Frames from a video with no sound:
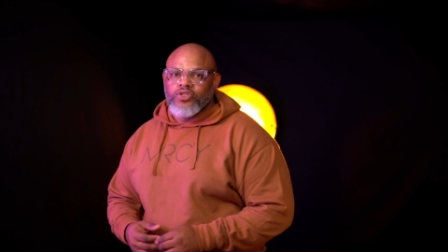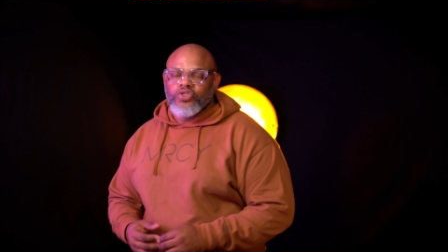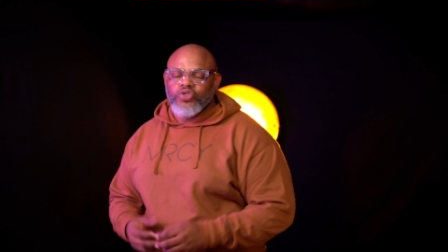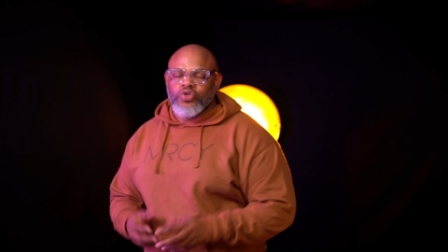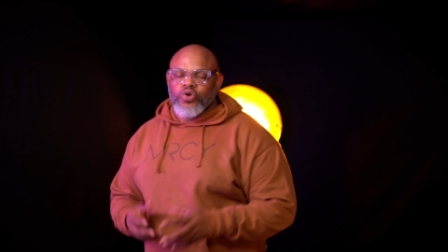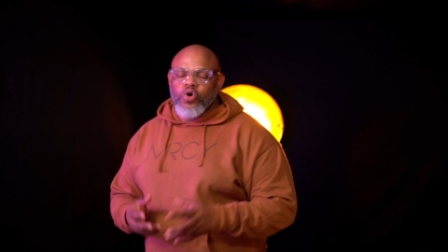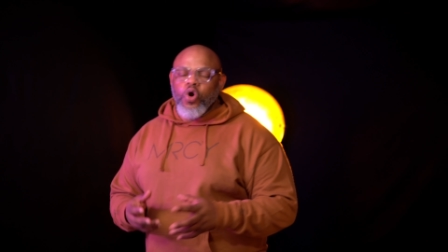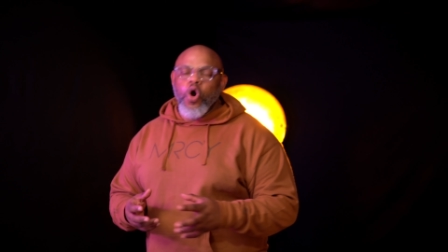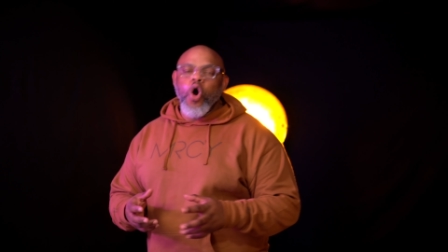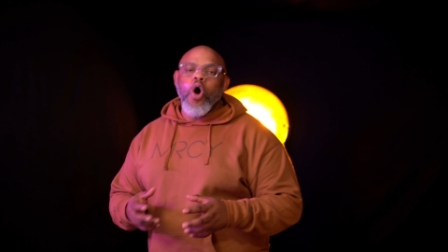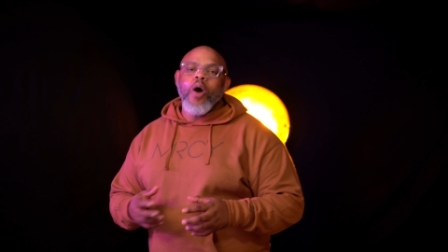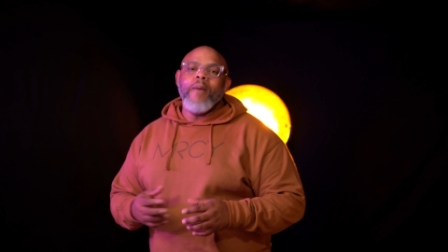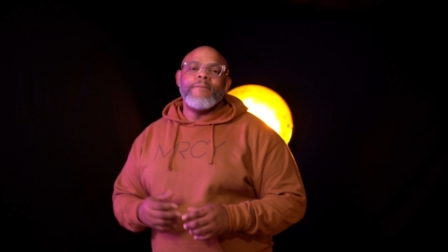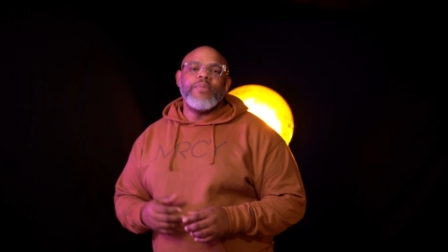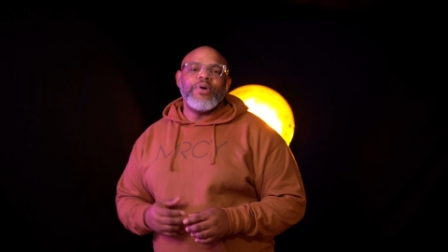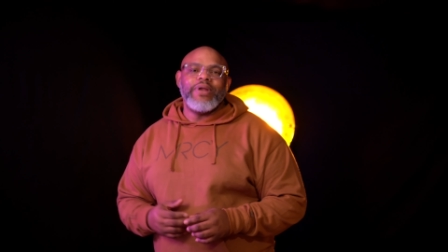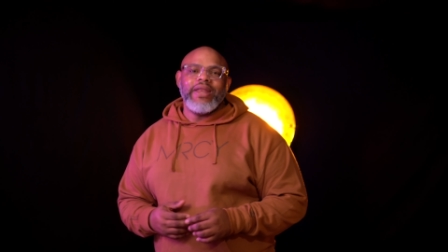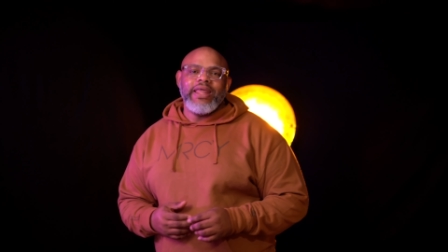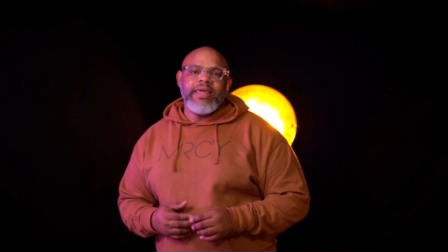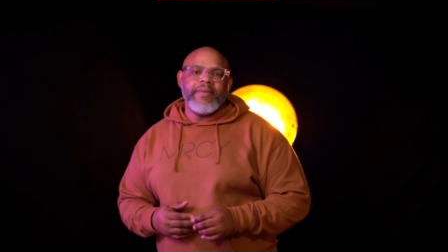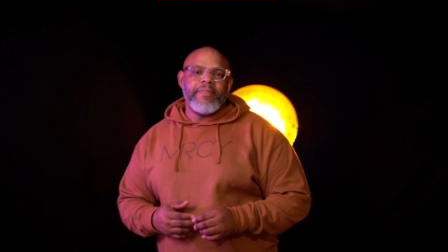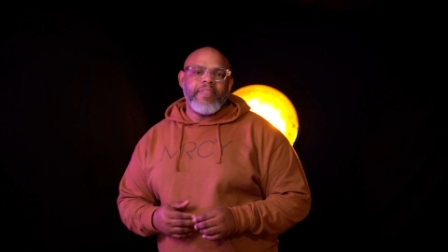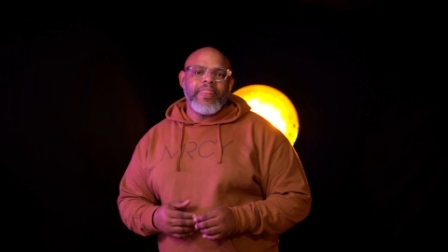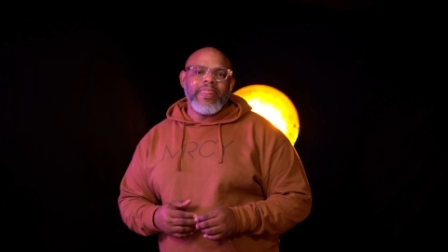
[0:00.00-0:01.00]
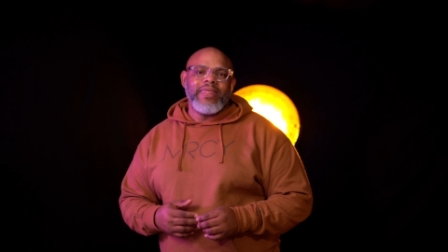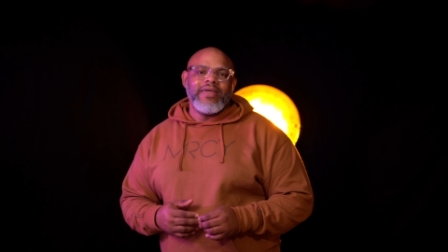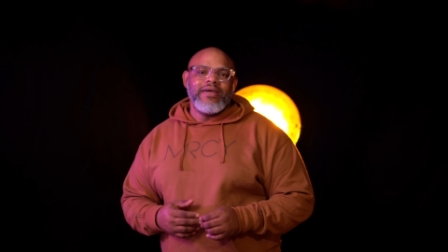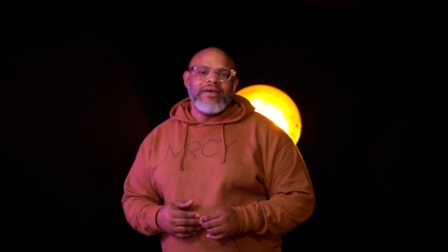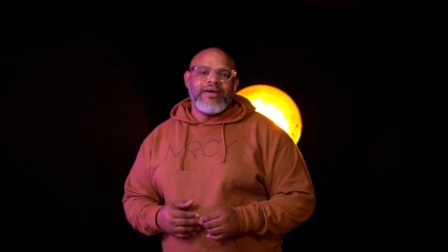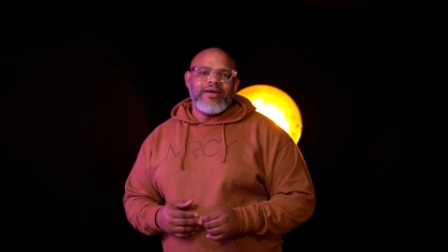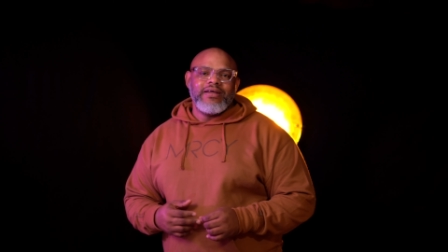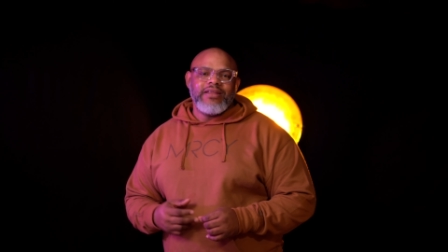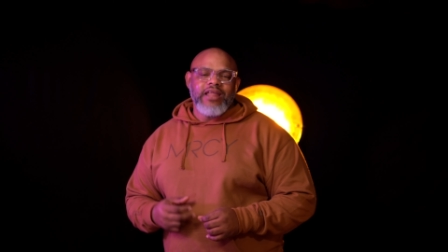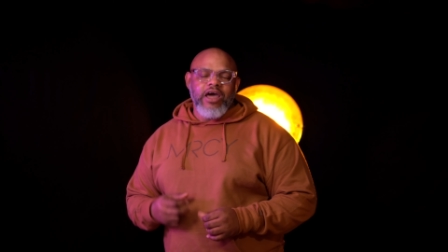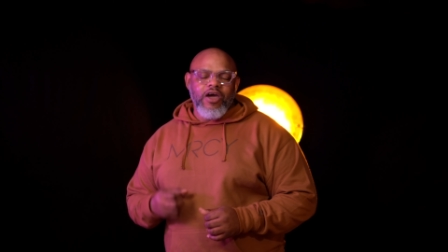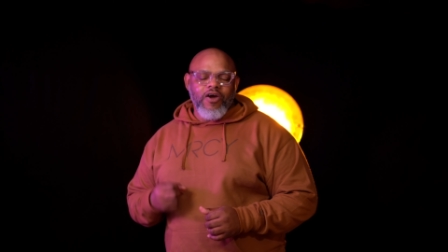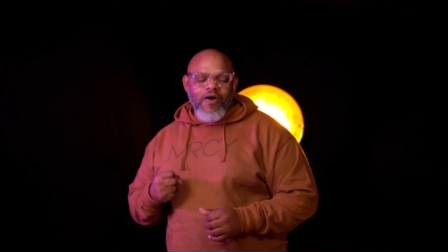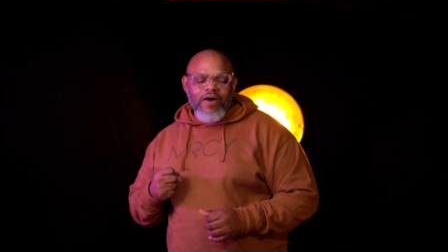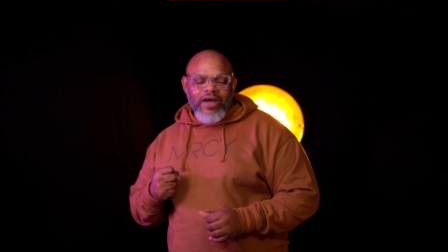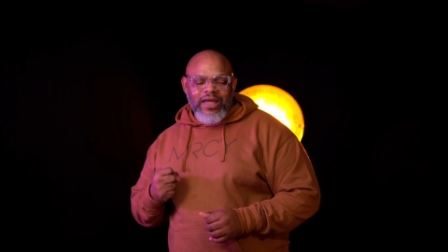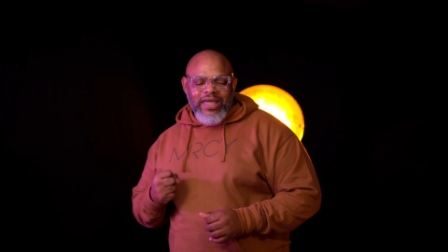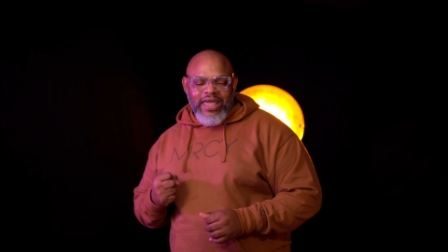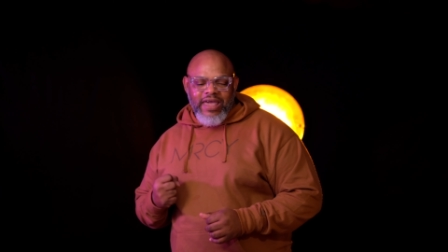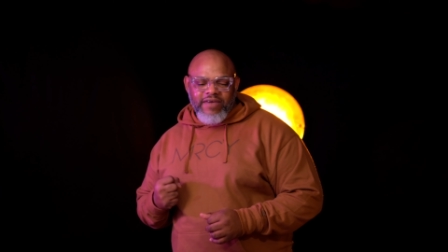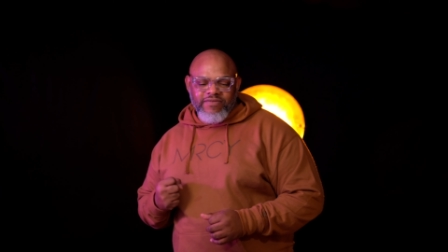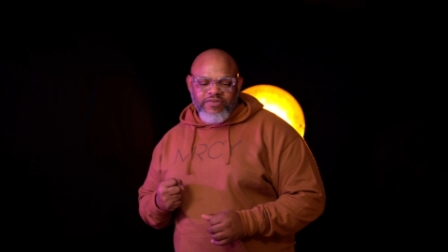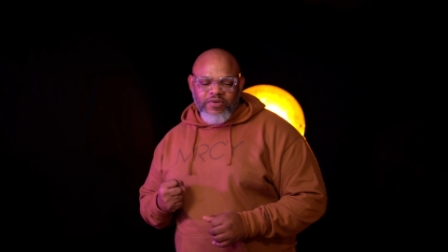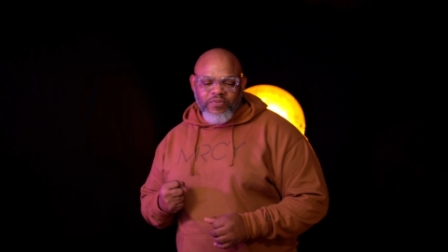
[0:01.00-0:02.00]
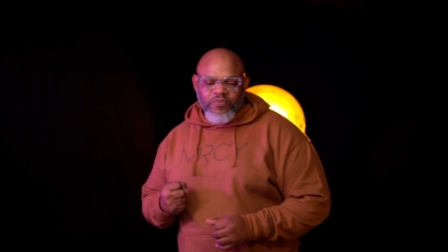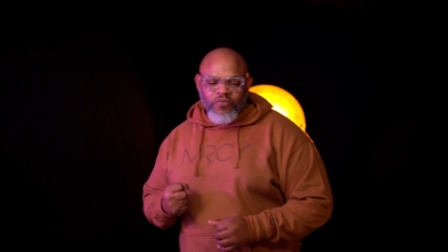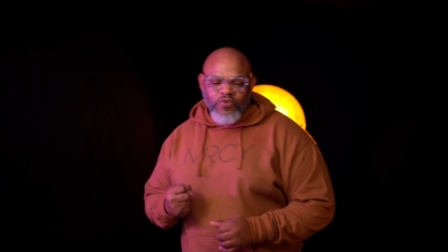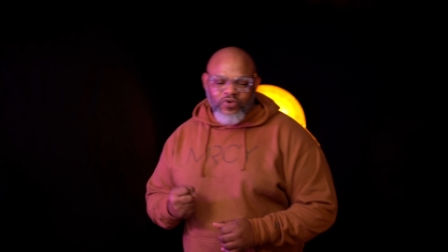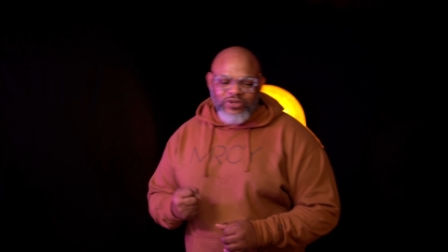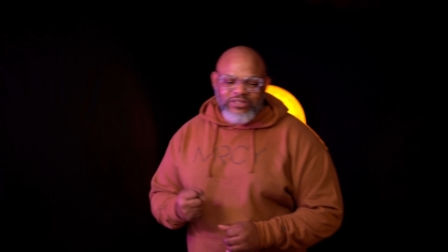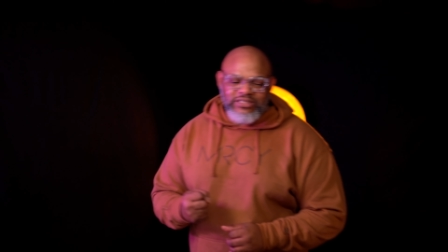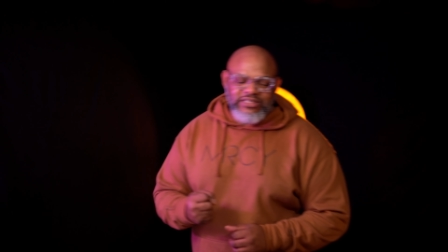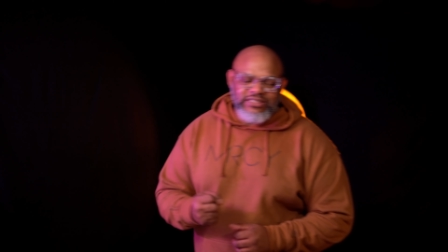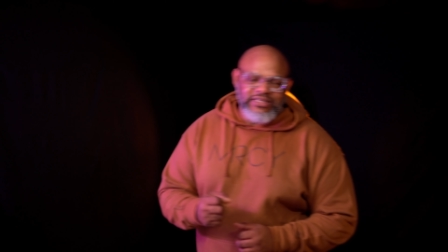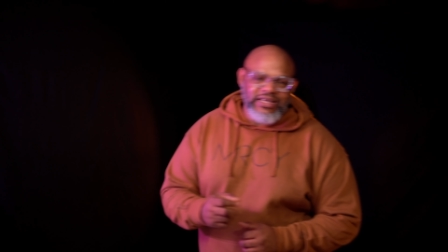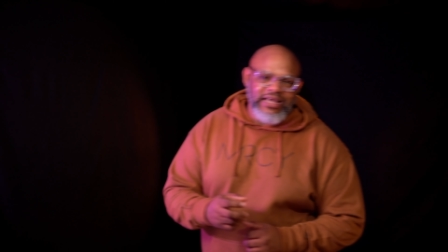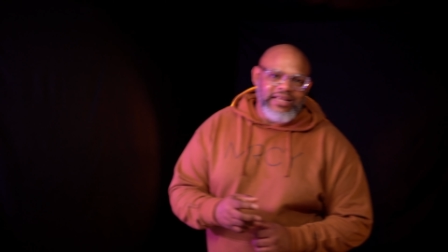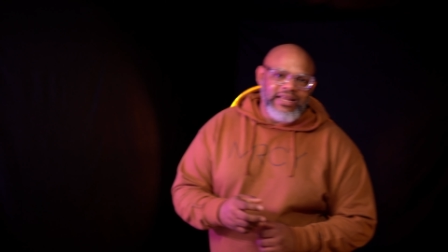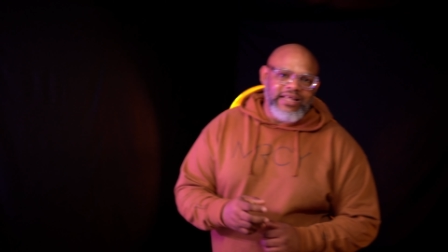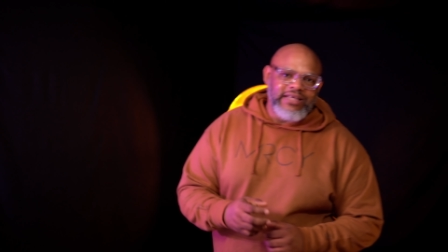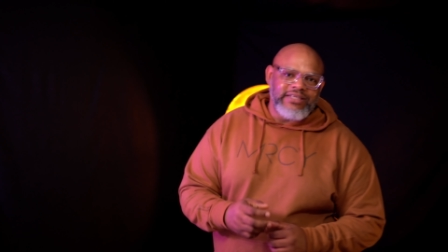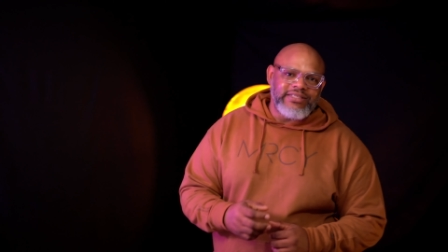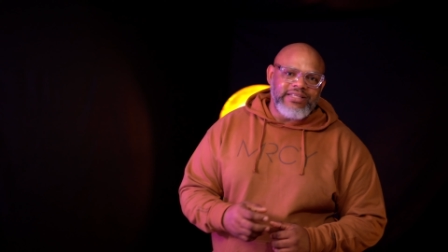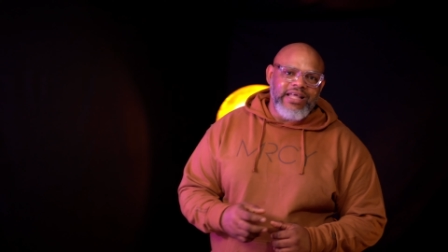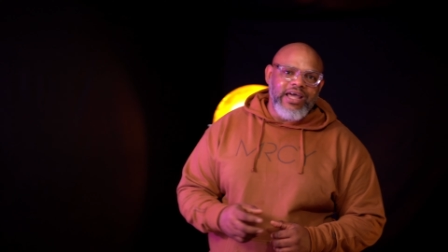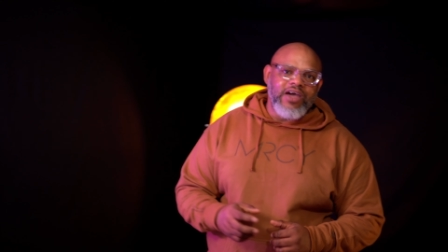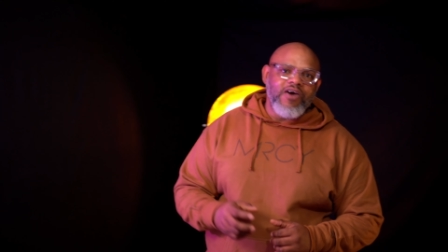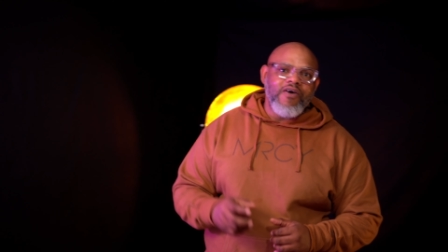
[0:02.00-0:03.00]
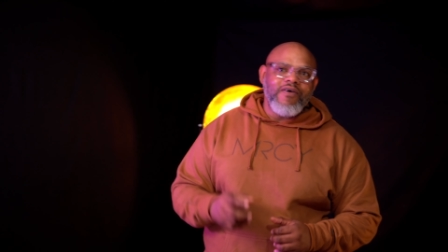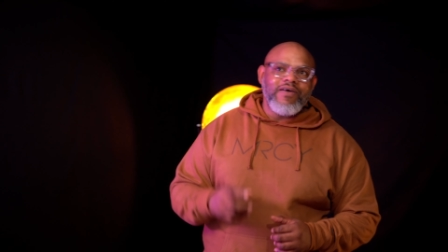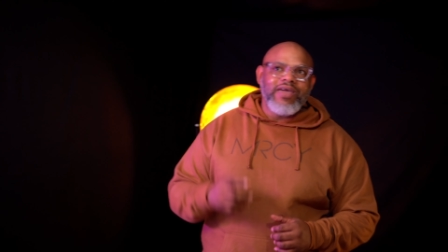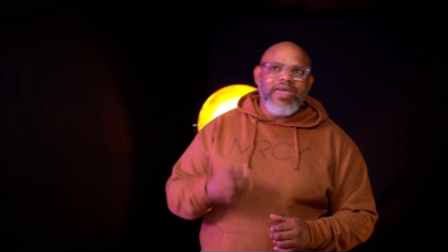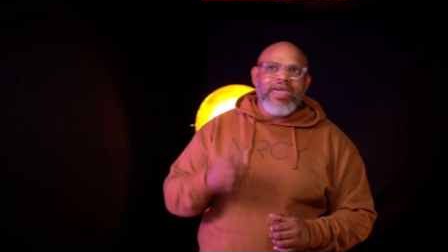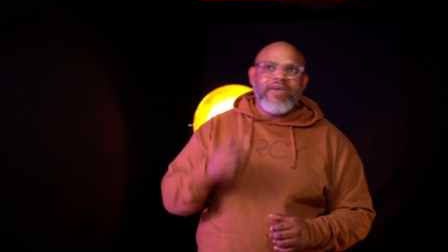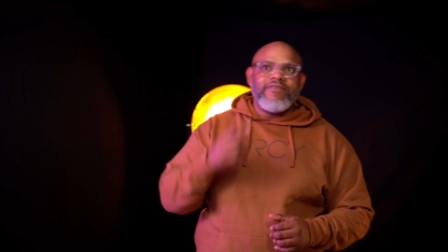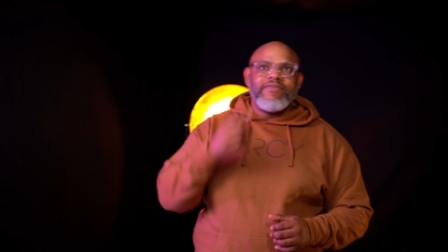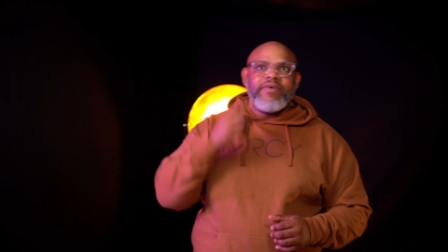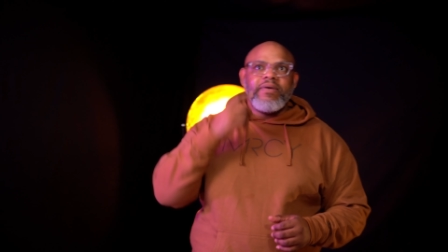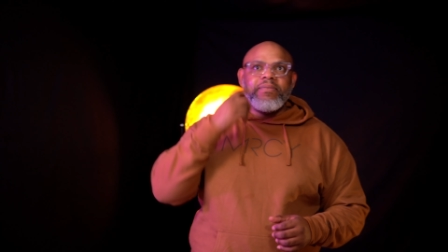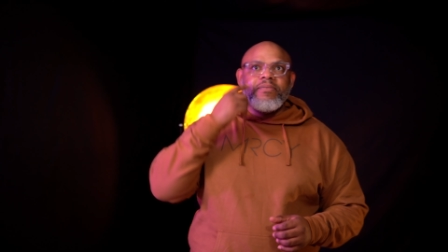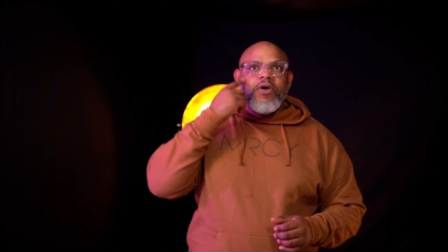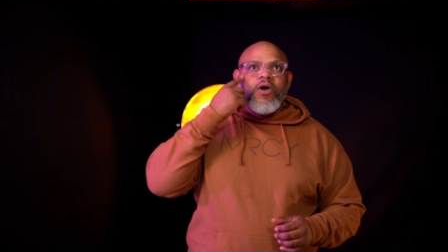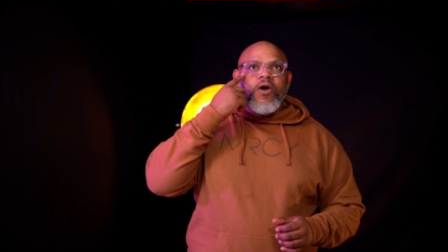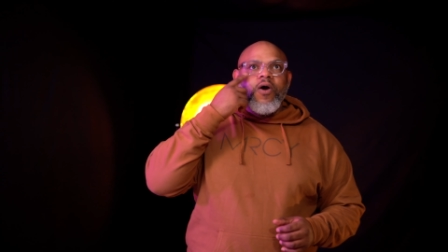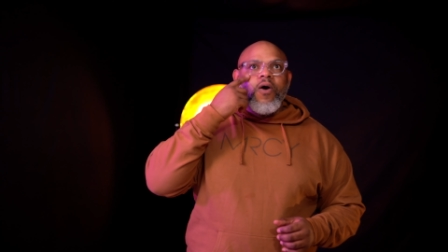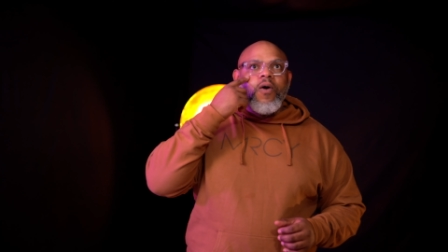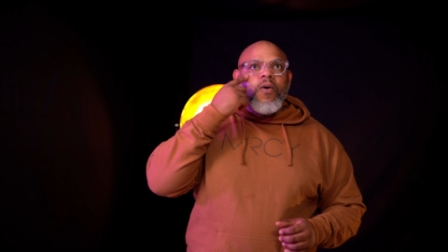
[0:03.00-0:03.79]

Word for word: to humble him that God gave him one sickness, that God gave him